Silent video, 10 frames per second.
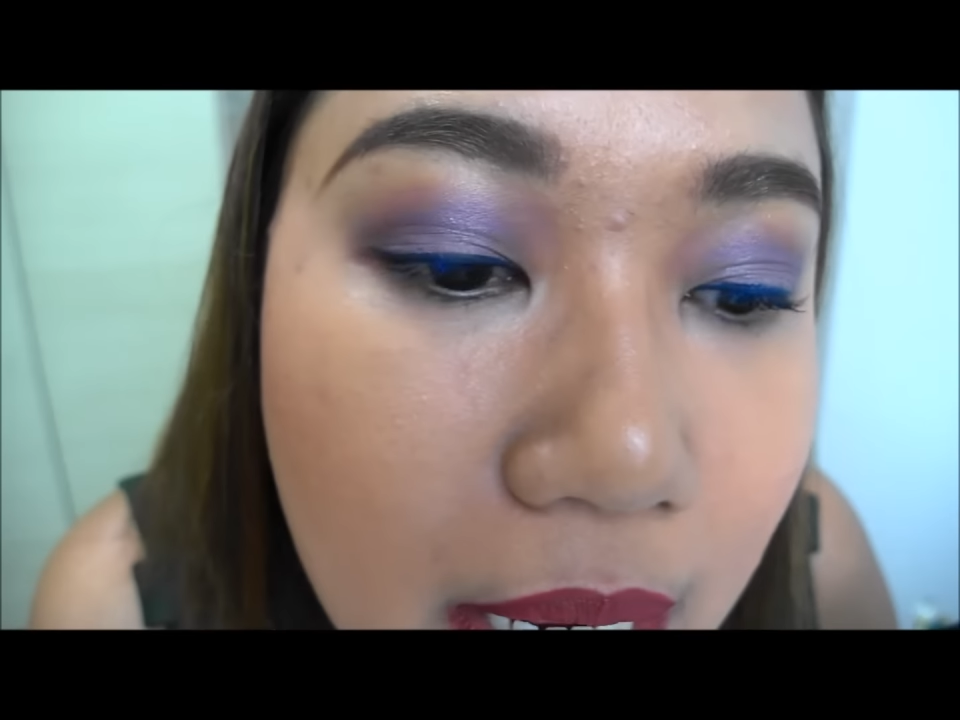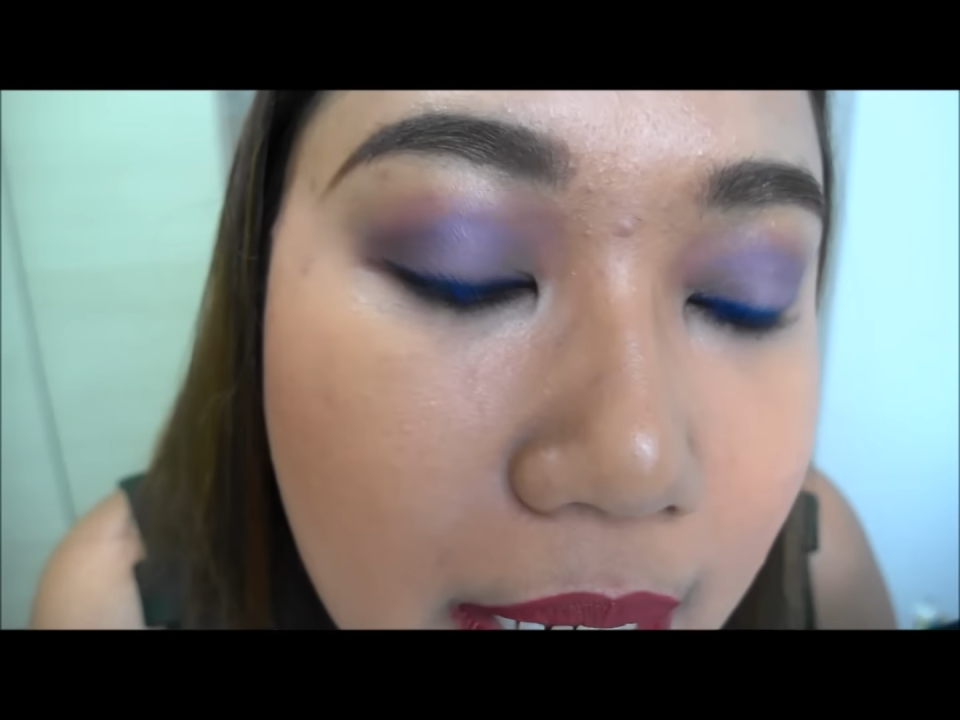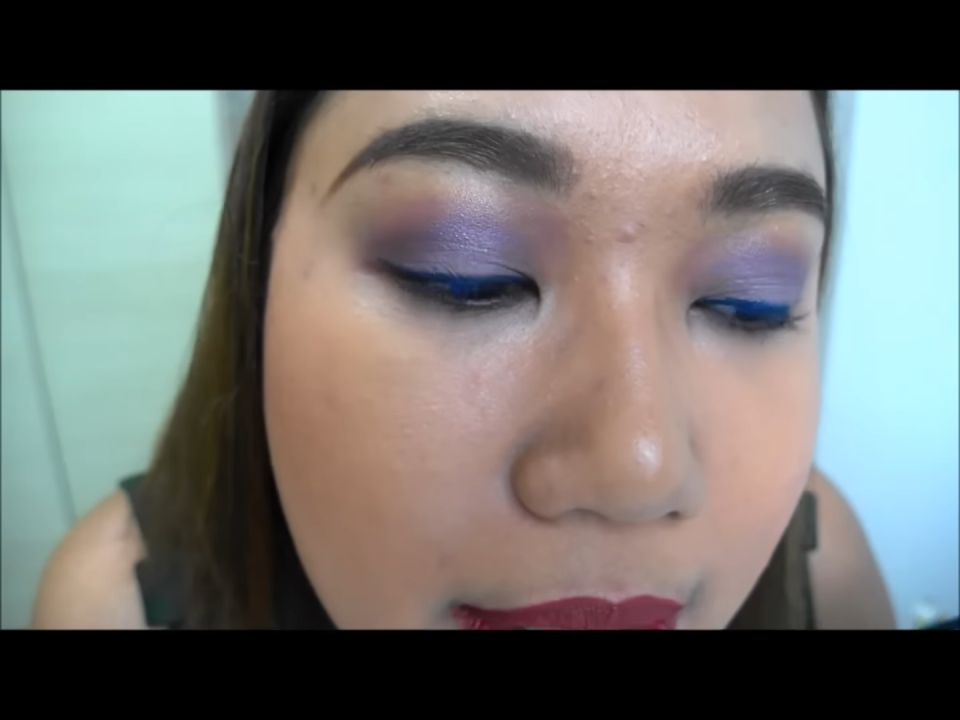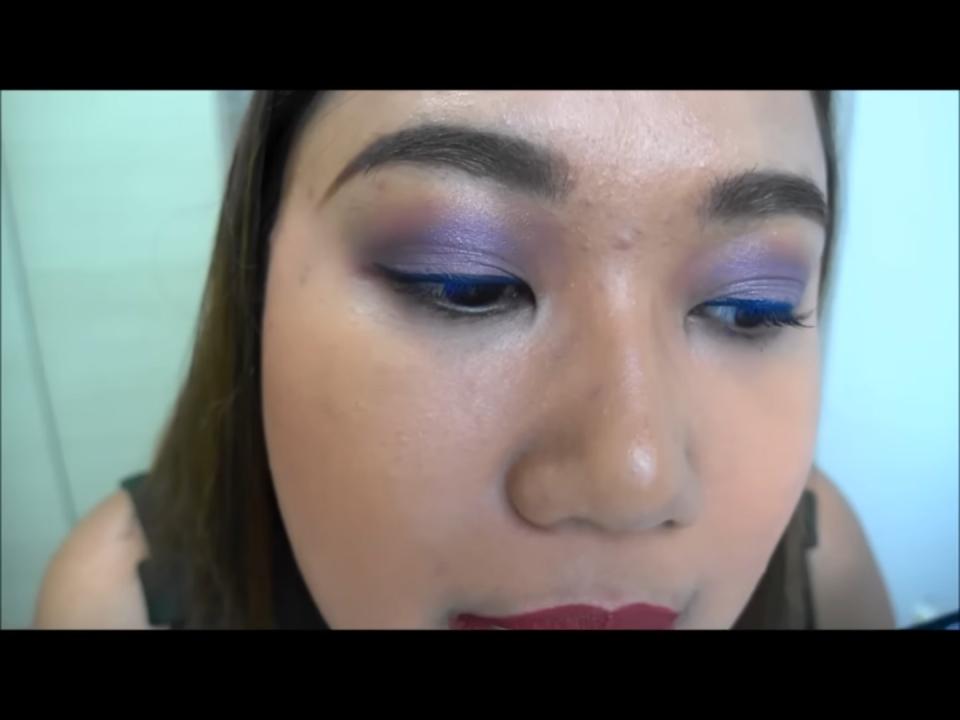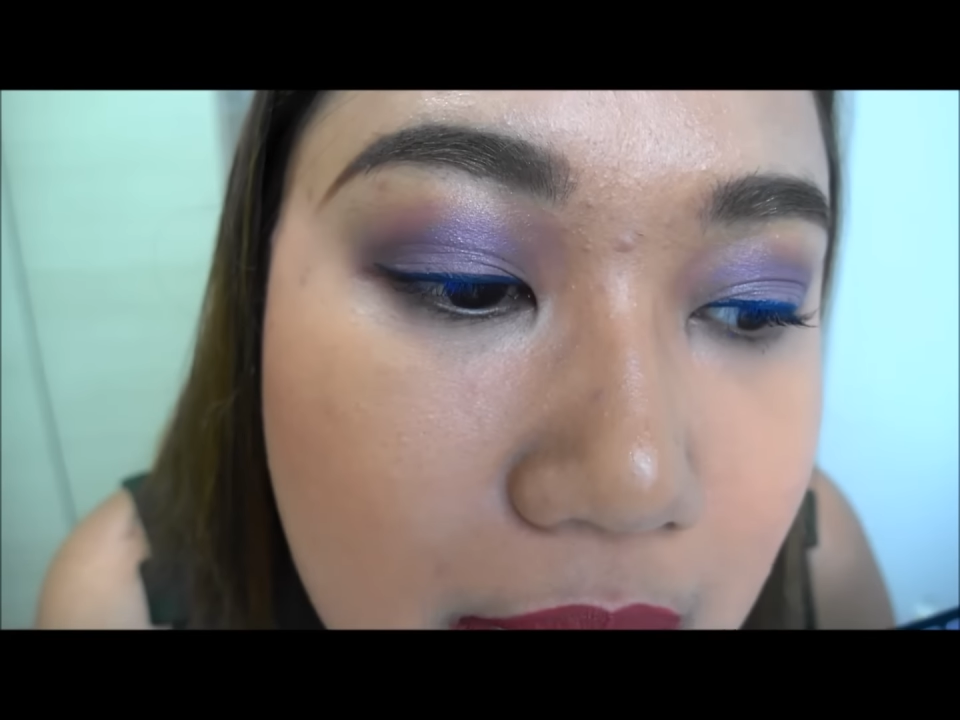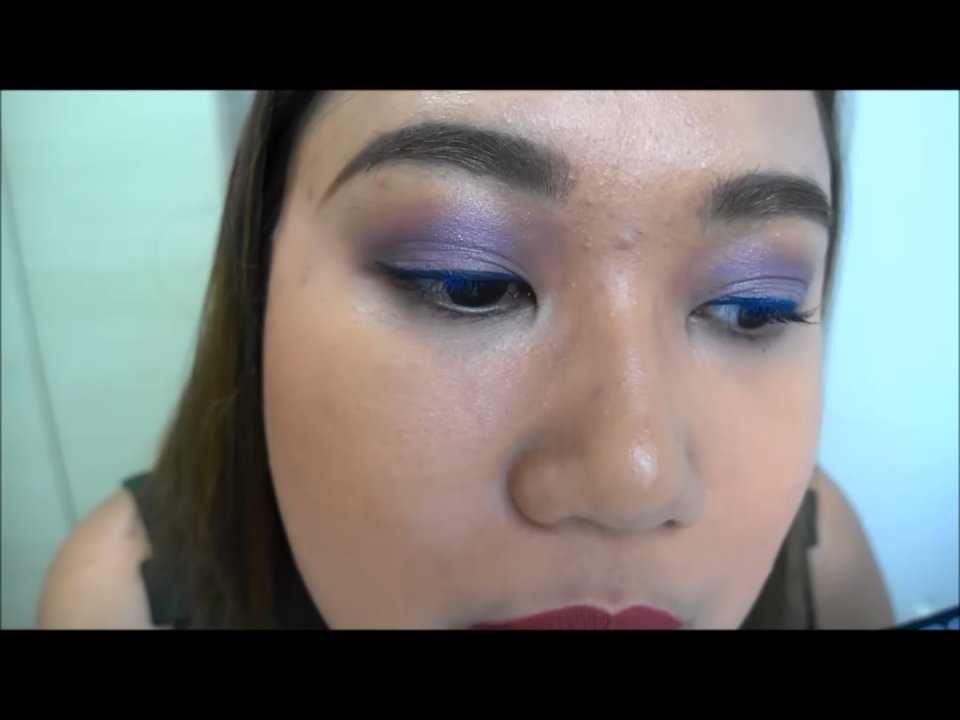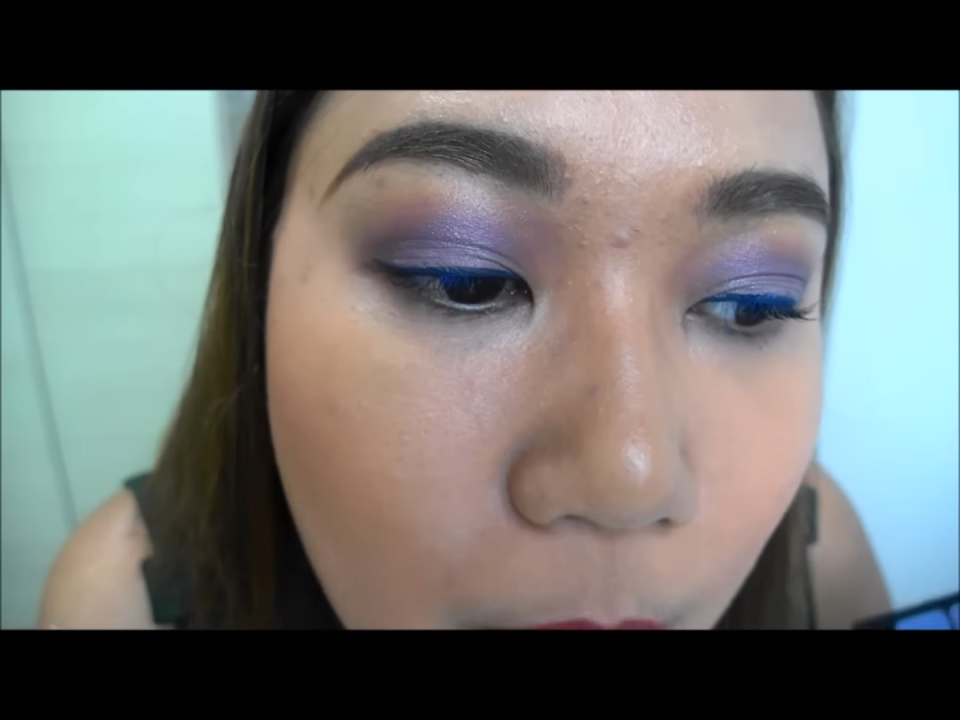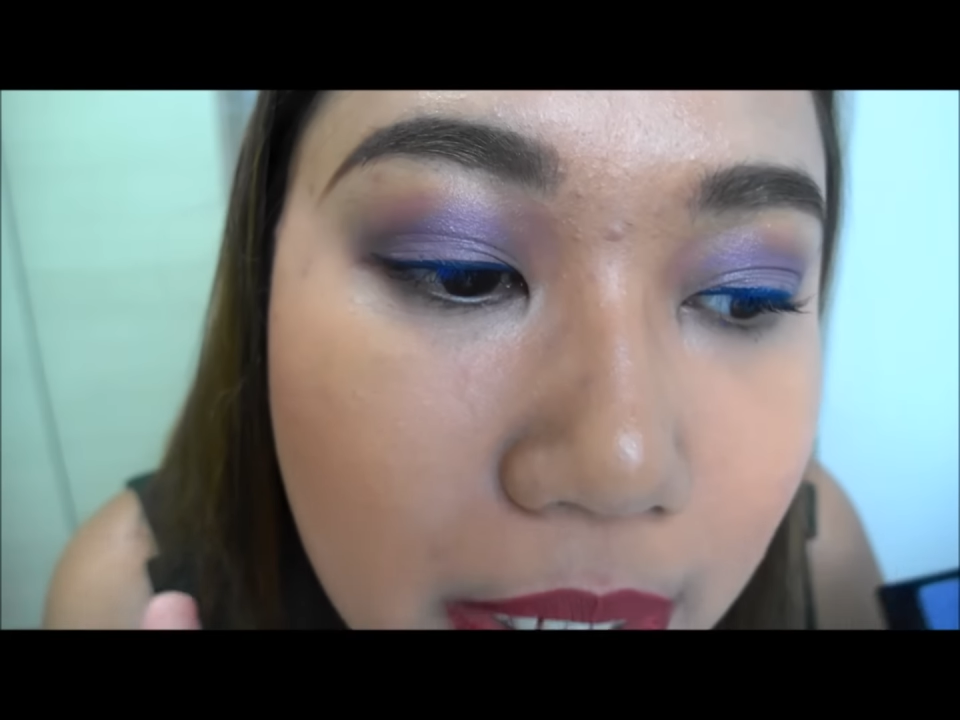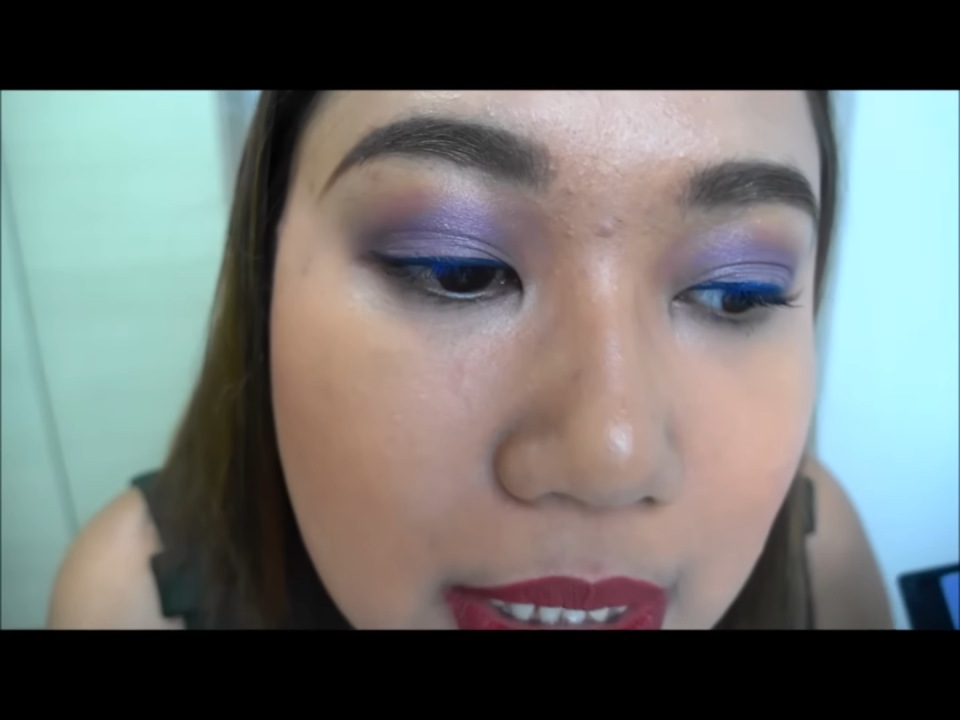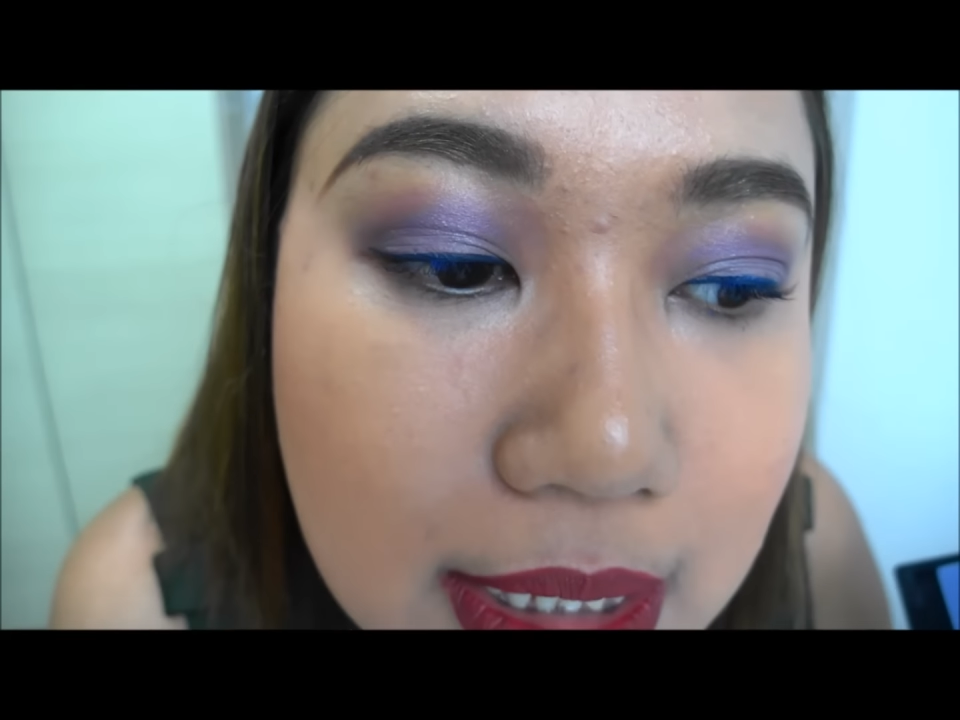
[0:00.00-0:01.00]
and I think it's
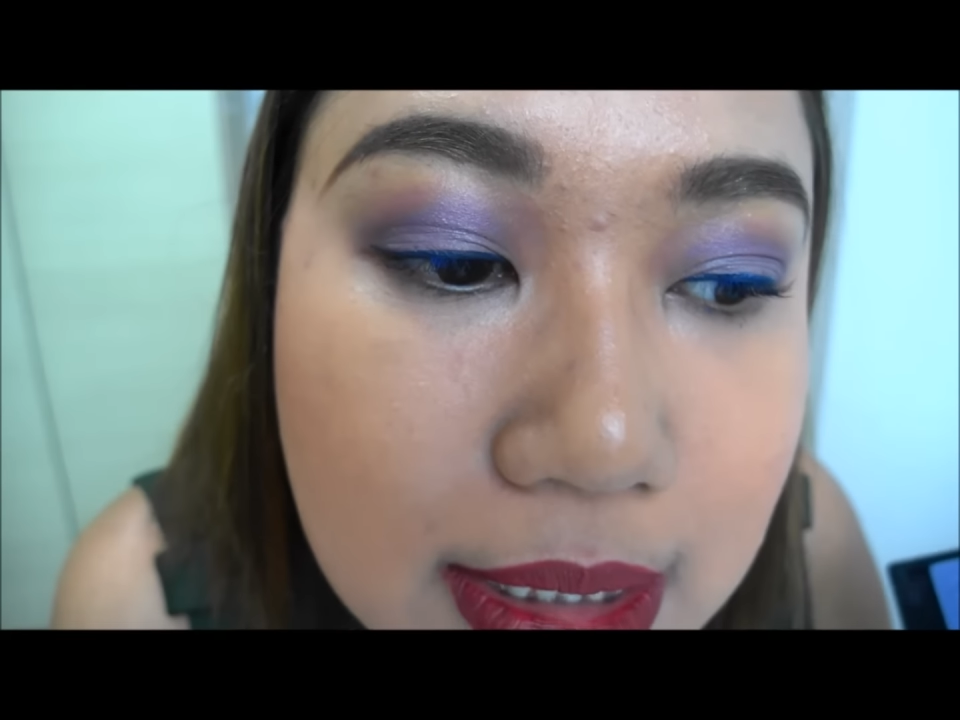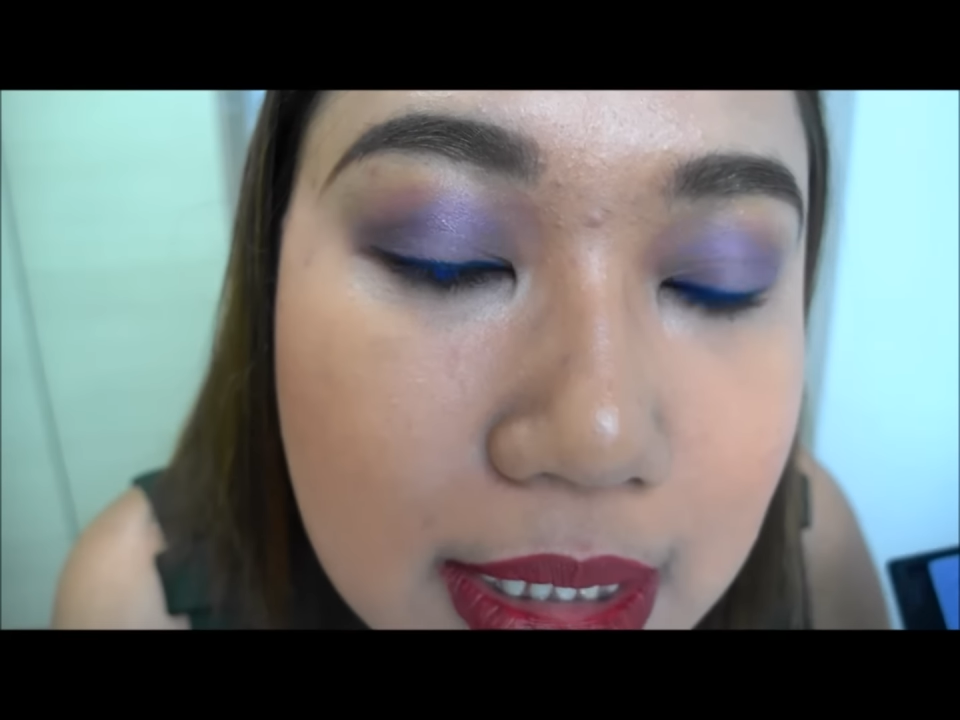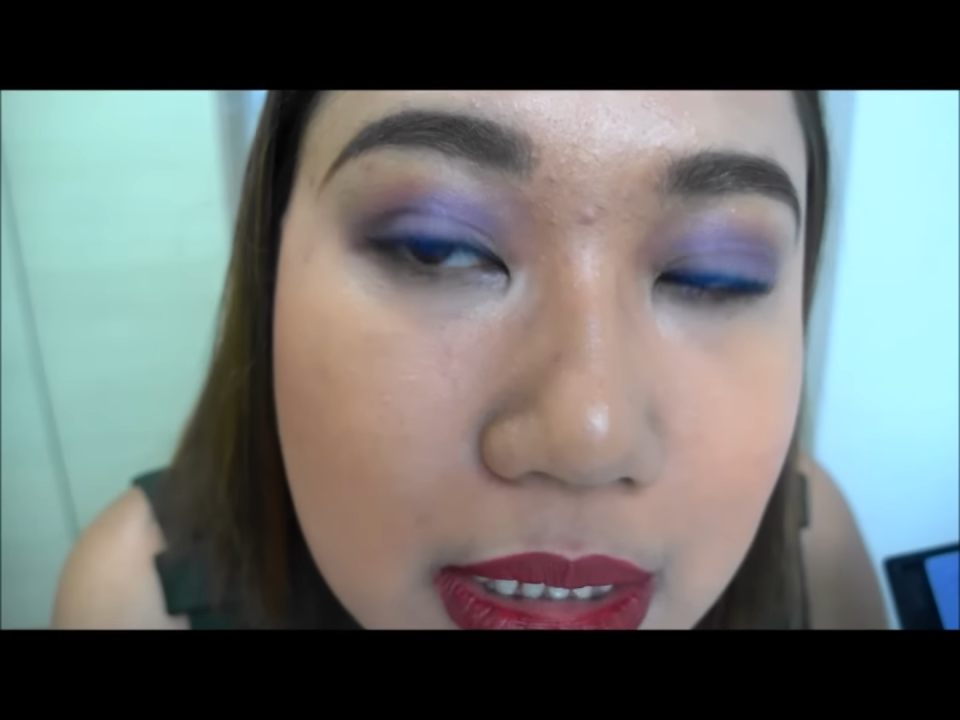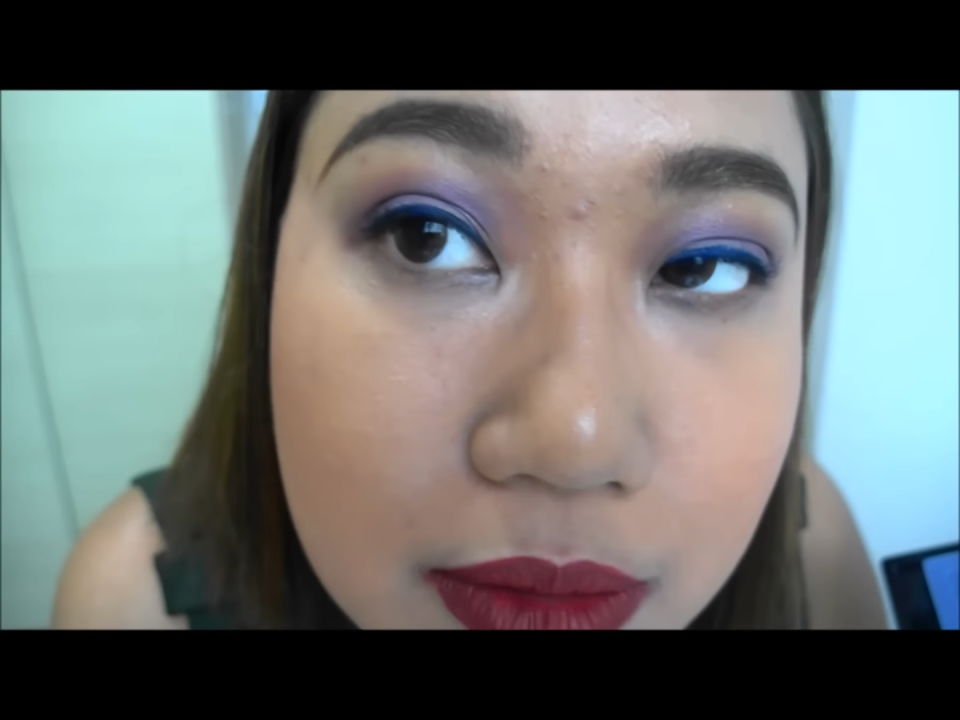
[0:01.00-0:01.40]
quite decent.